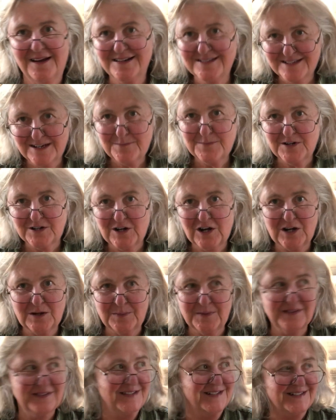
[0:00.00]
I seem to talk
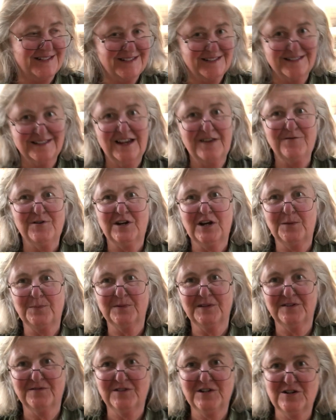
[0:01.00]
about this every
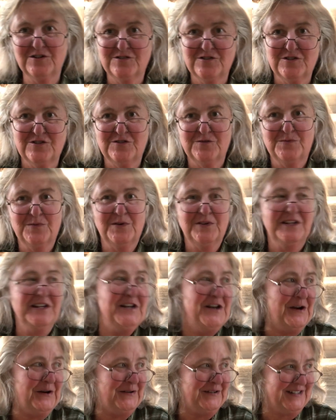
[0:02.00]
couple of years, as you've
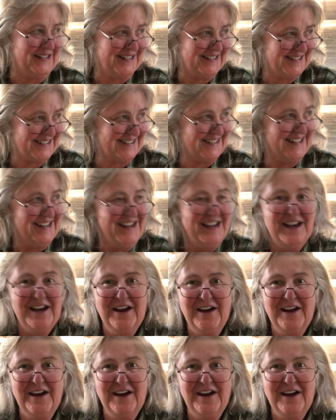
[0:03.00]
probably noticed.